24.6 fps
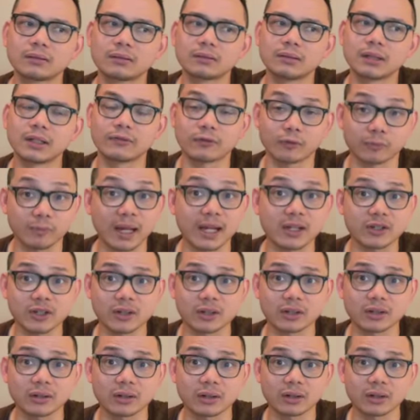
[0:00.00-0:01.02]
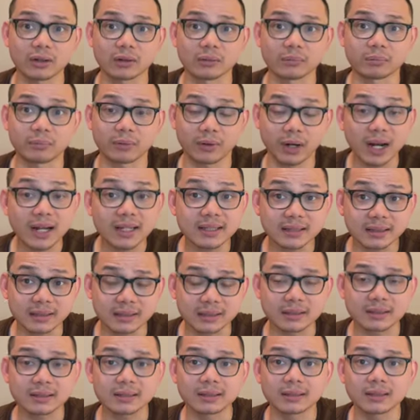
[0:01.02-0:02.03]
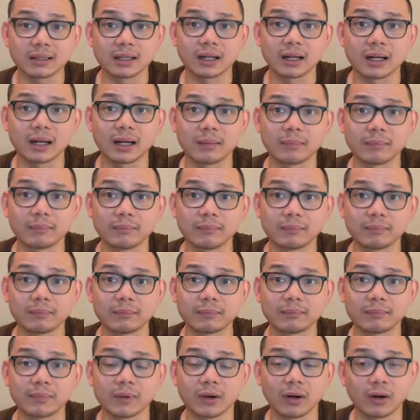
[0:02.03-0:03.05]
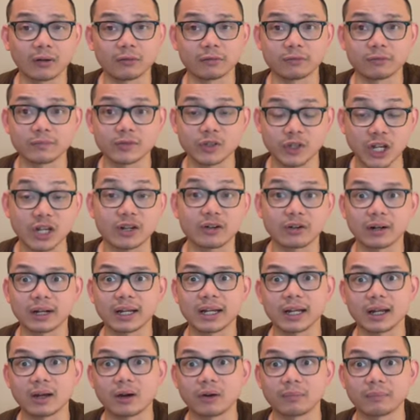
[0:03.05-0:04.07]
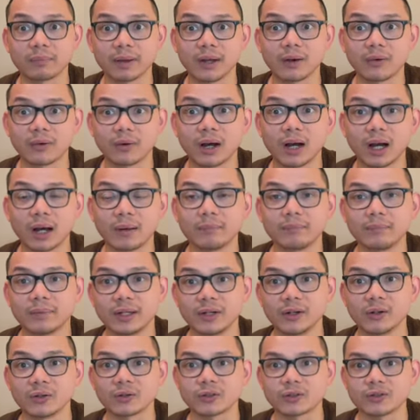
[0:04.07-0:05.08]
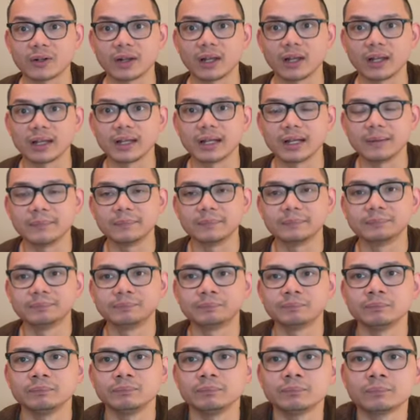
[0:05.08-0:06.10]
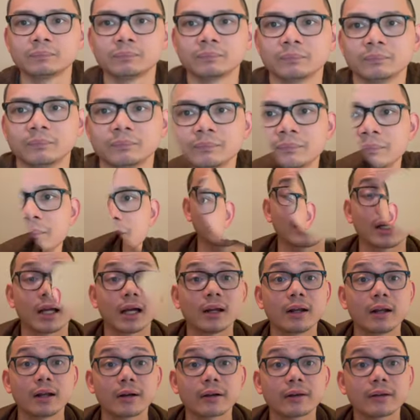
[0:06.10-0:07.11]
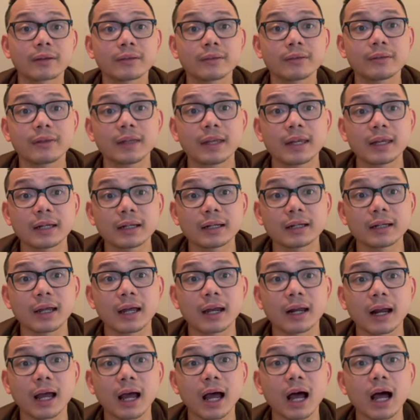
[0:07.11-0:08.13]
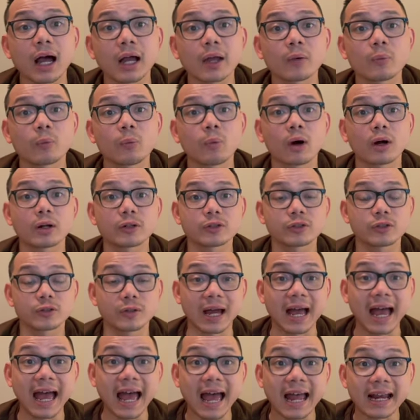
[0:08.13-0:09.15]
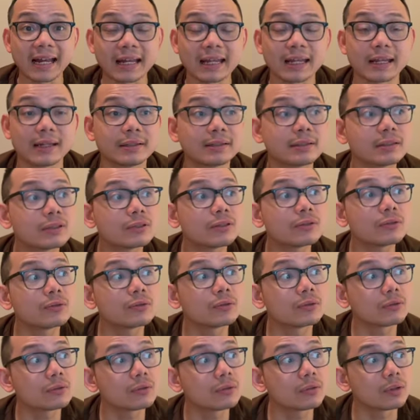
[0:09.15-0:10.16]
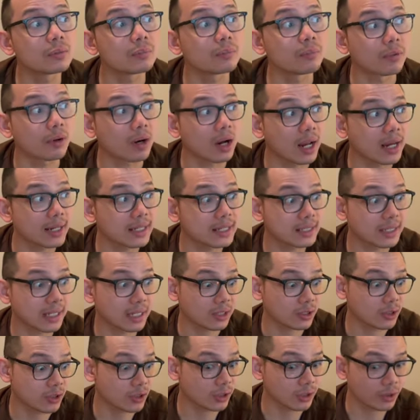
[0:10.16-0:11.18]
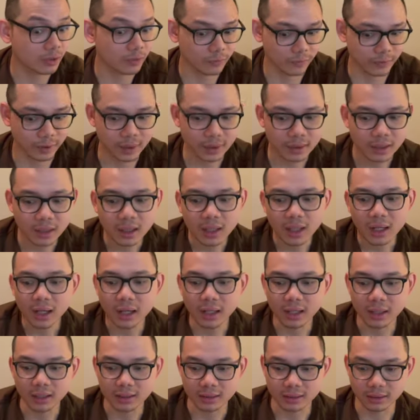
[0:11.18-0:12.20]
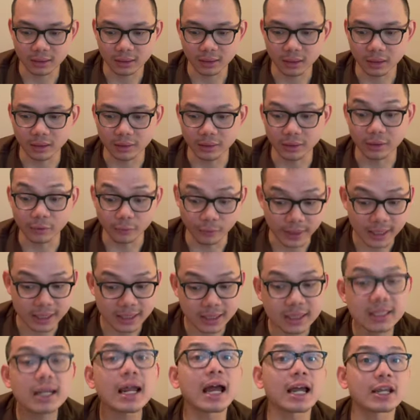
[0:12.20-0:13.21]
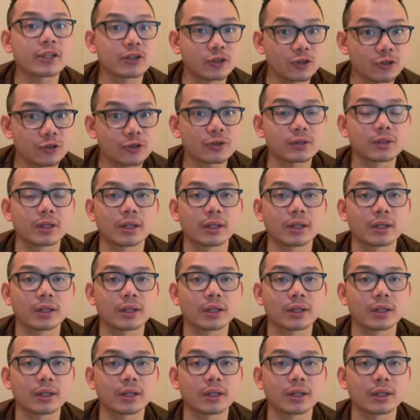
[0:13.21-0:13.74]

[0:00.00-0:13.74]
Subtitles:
information on prices of generally on pedal harp in Australia. All right, another thing that I want to add into the price section of it is the reason that I choose